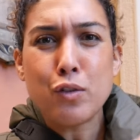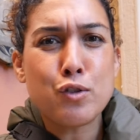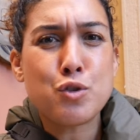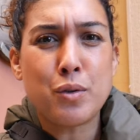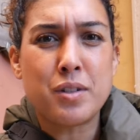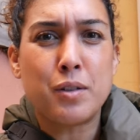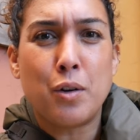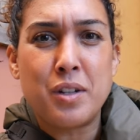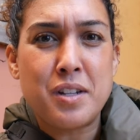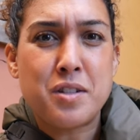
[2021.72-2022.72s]
Those
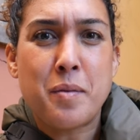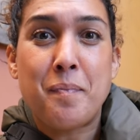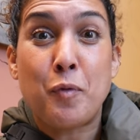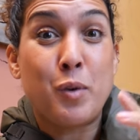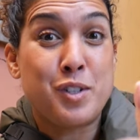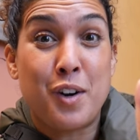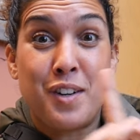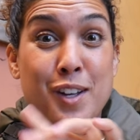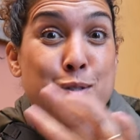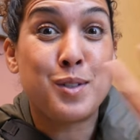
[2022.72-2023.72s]
tortellonis, which are
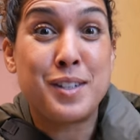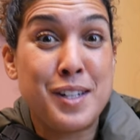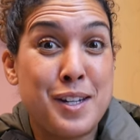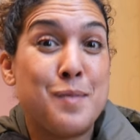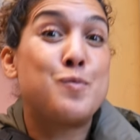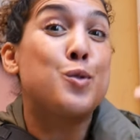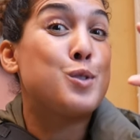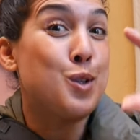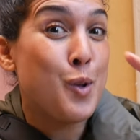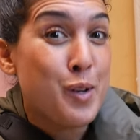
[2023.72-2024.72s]
not tortellini,
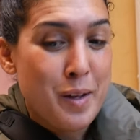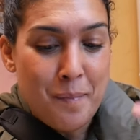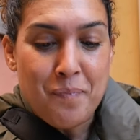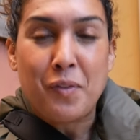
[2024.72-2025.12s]
tortelloni,